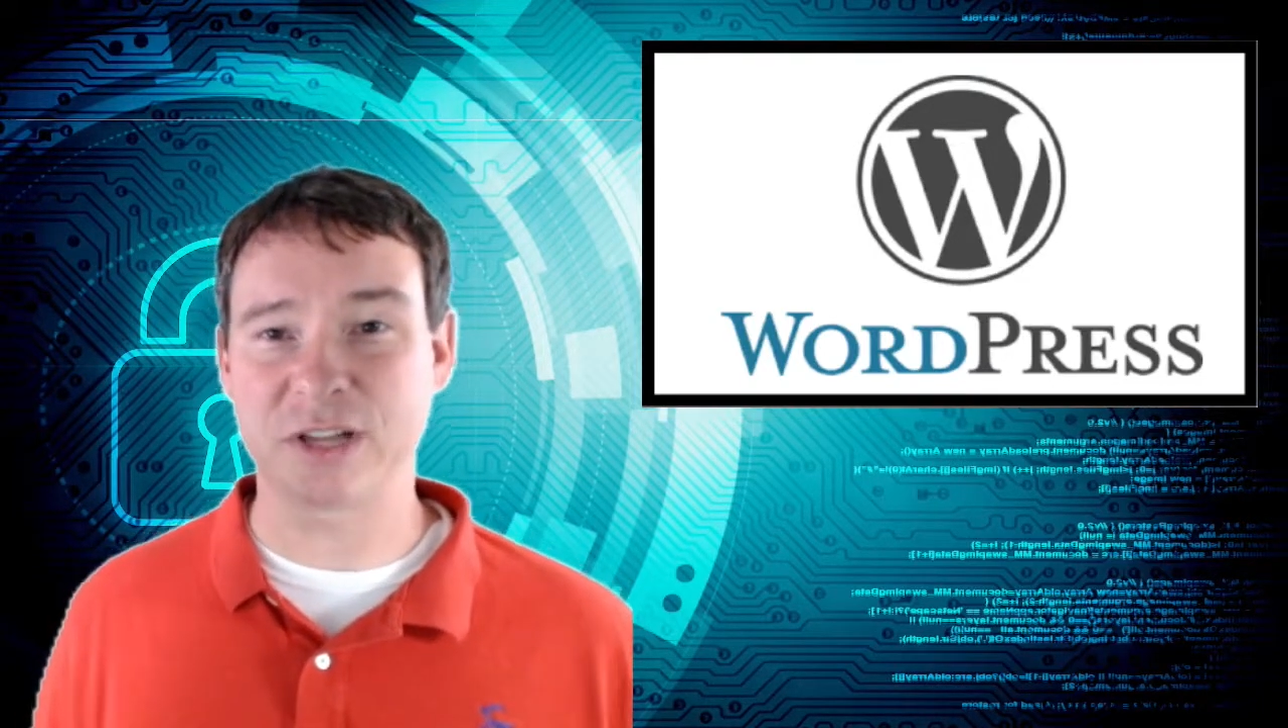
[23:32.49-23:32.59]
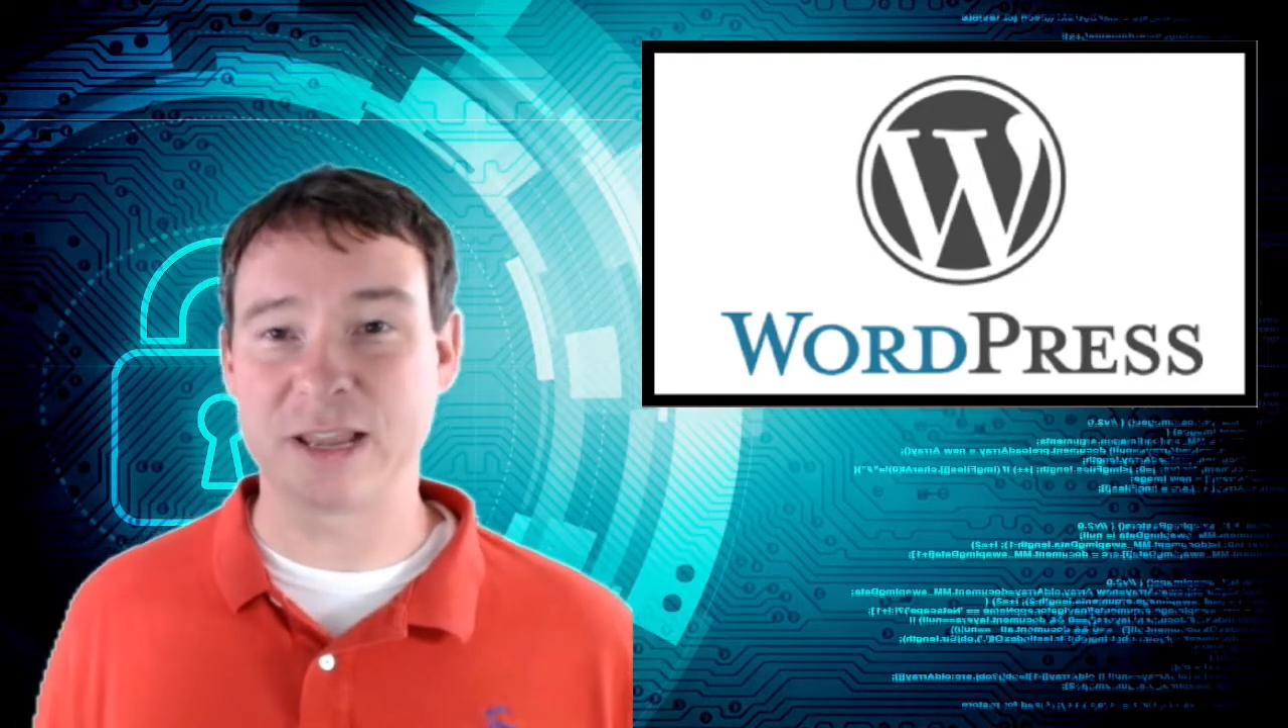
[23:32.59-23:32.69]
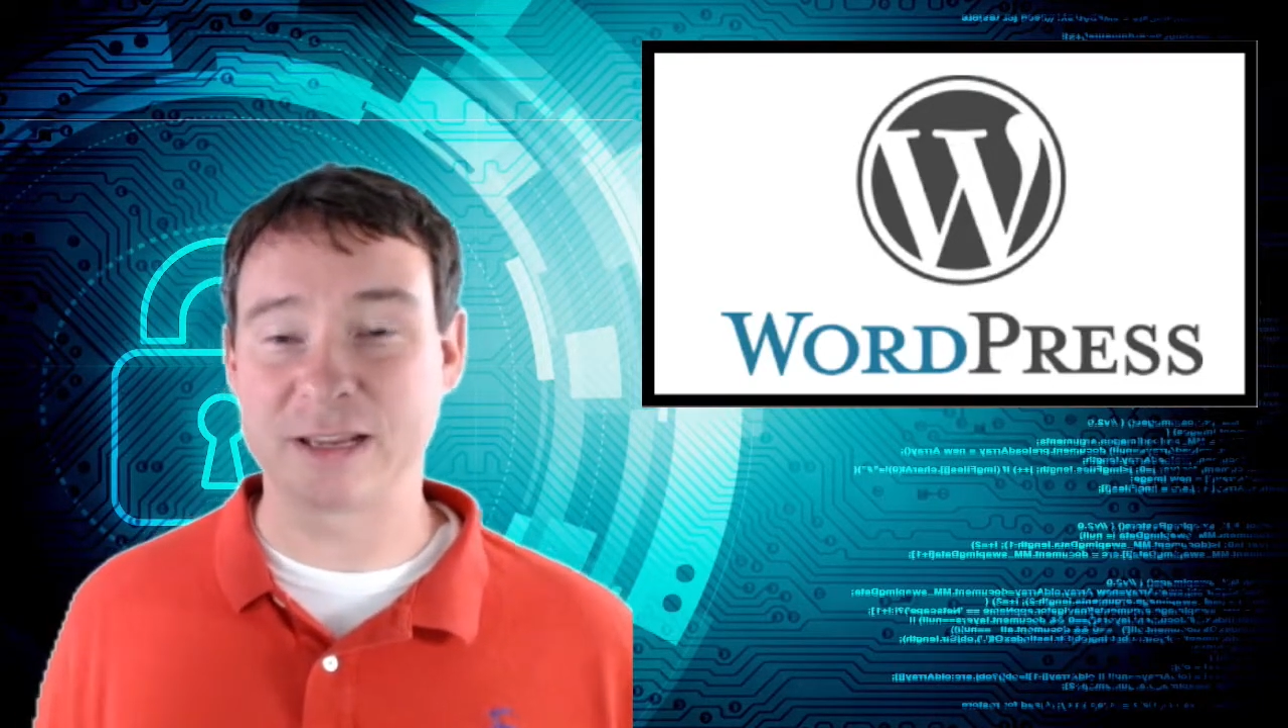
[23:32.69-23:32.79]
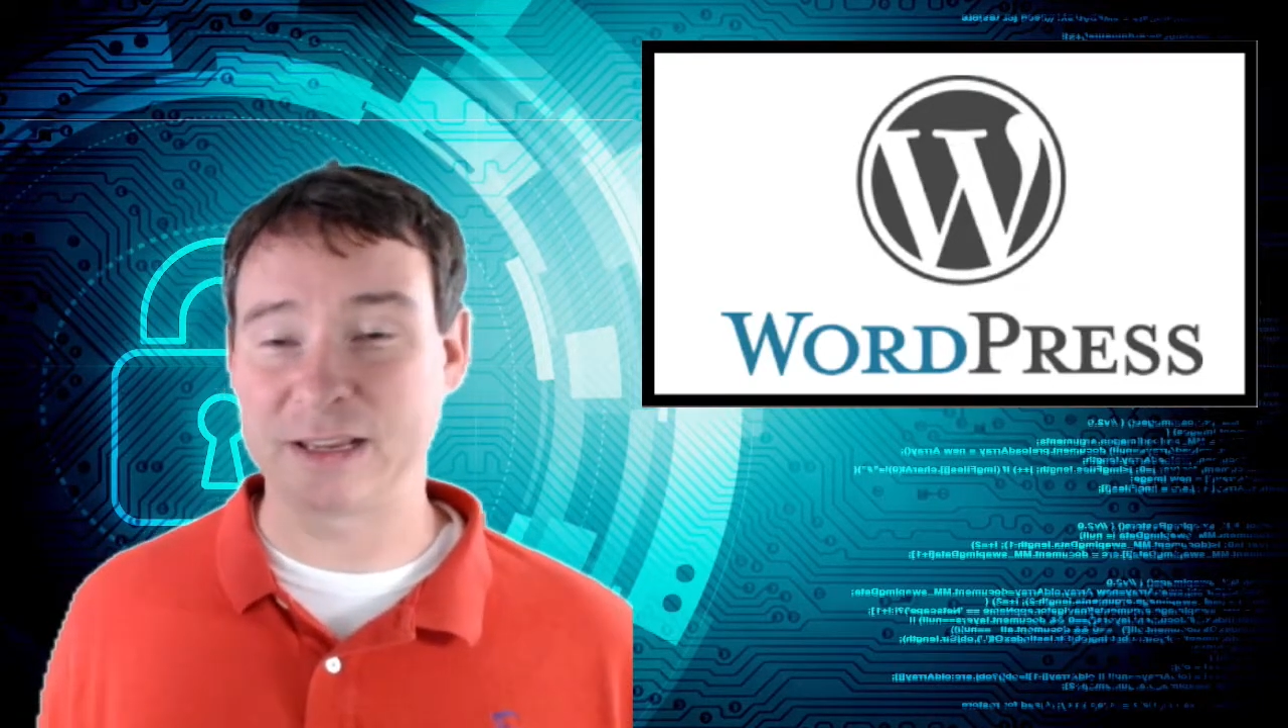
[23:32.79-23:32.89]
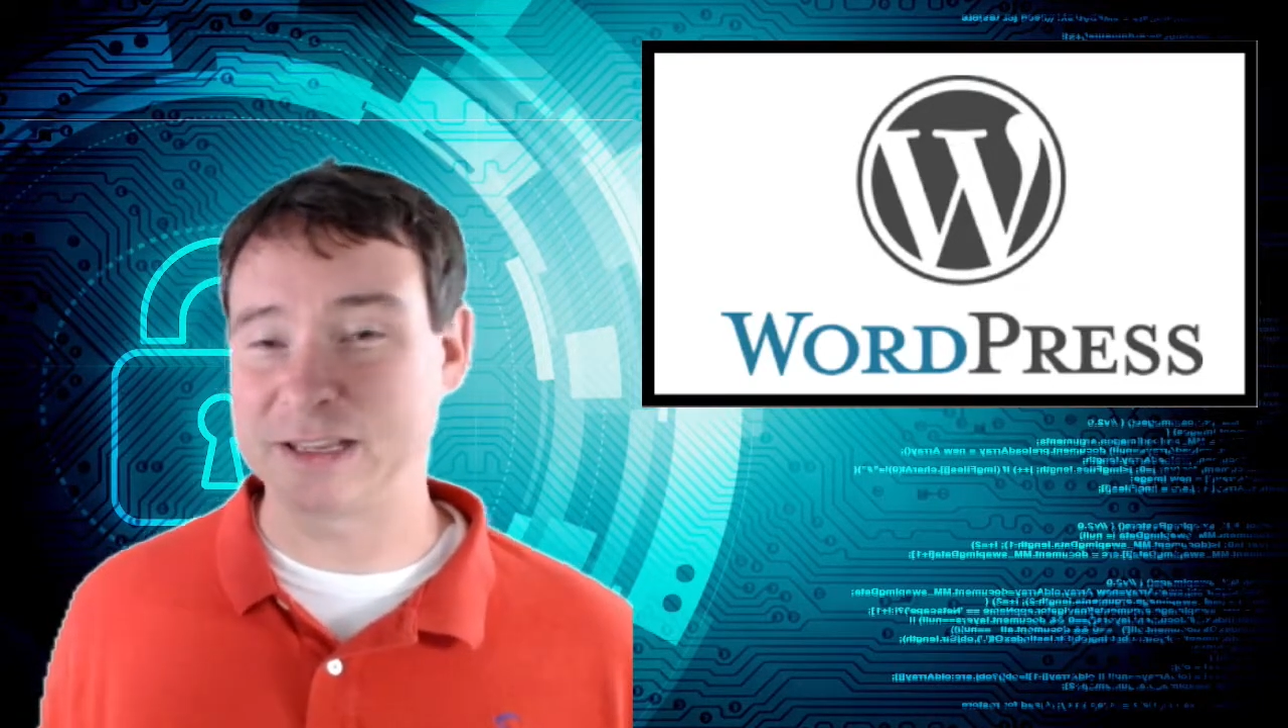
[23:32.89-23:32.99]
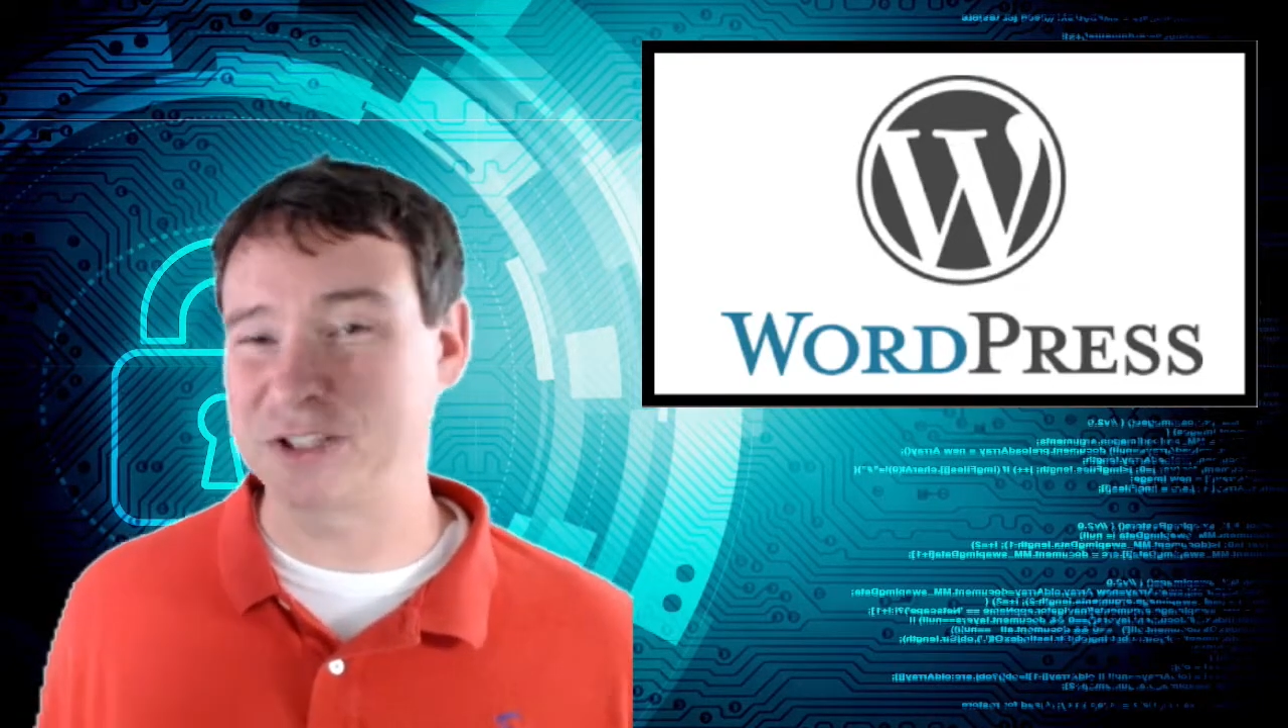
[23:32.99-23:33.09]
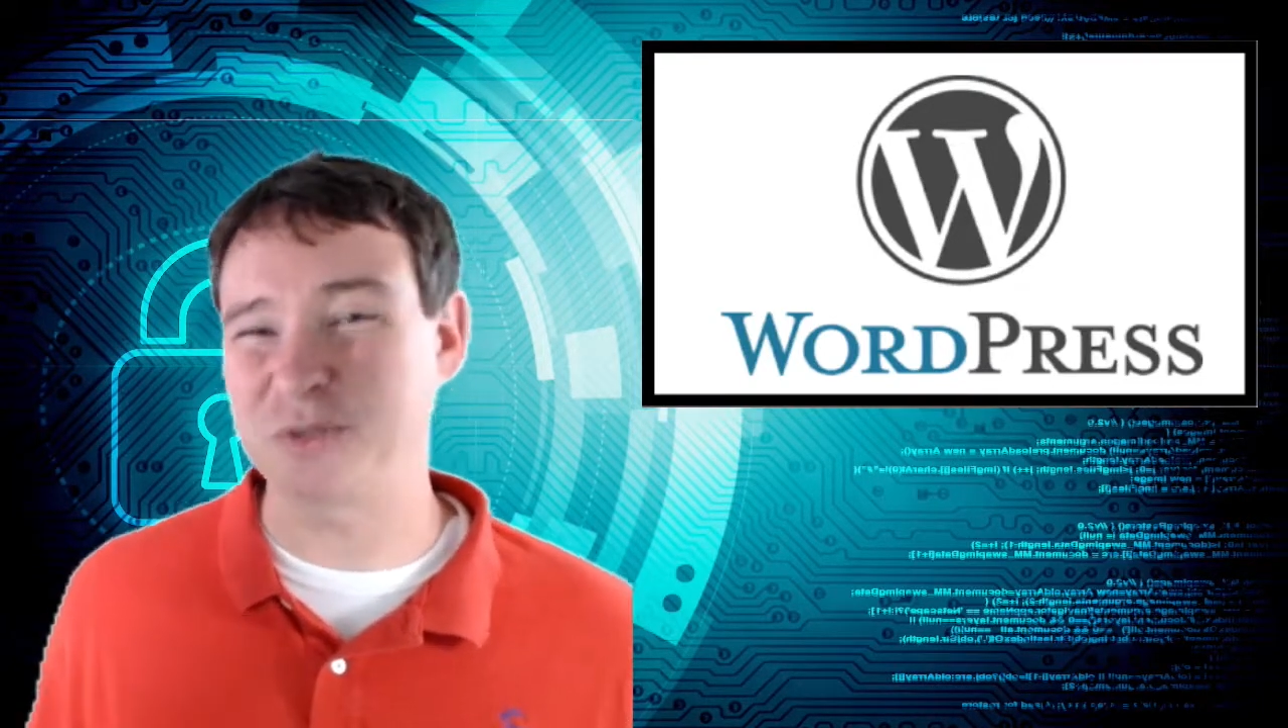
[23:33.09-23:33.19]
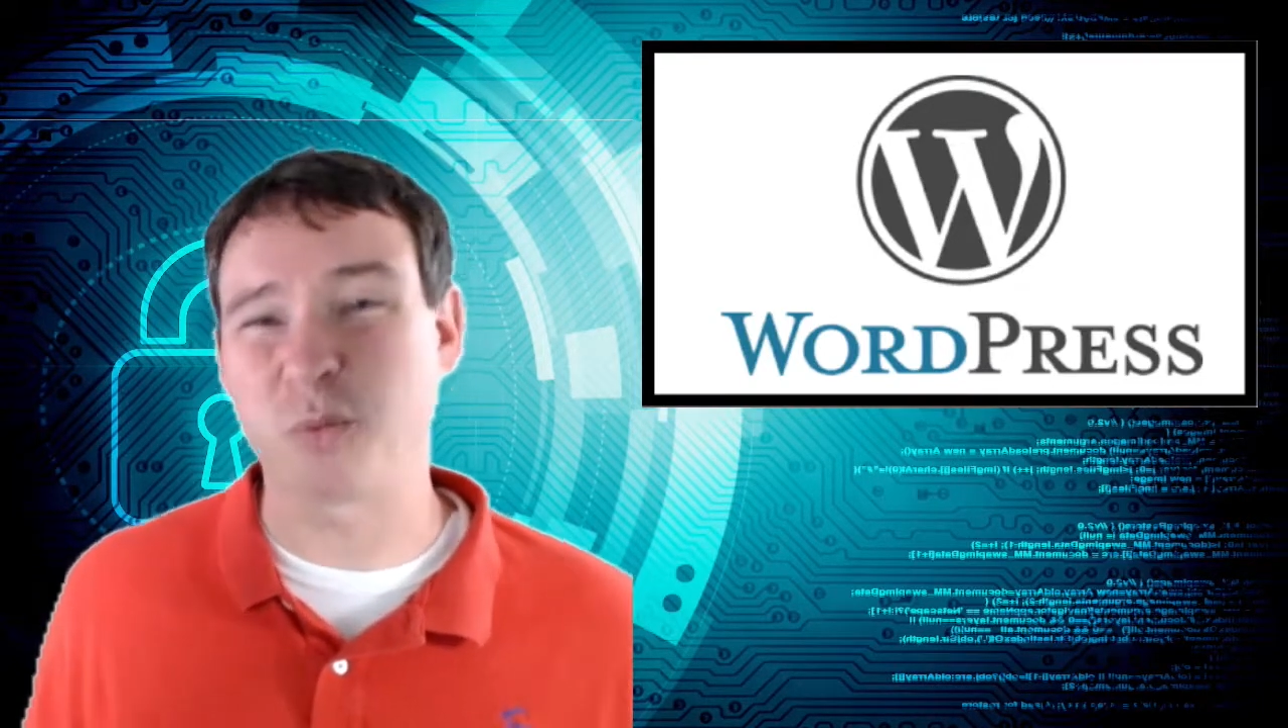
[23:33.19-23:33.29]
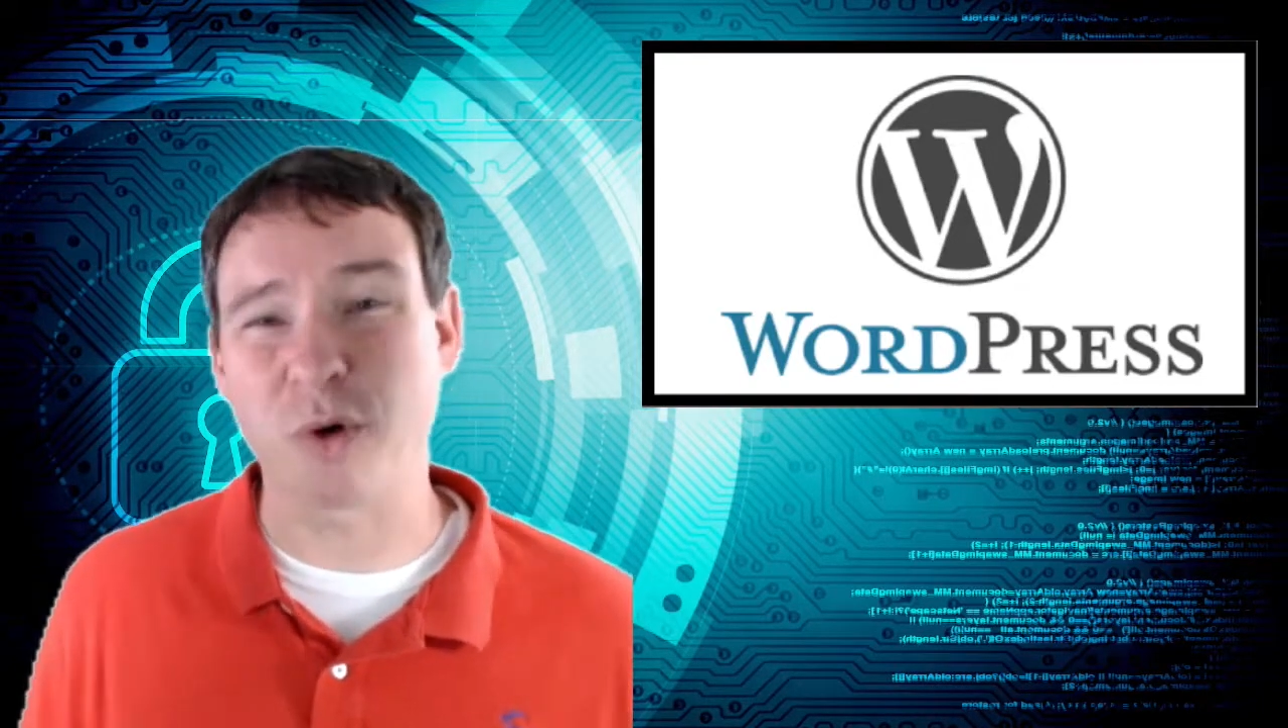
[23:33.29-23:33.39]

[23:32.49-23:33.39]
It just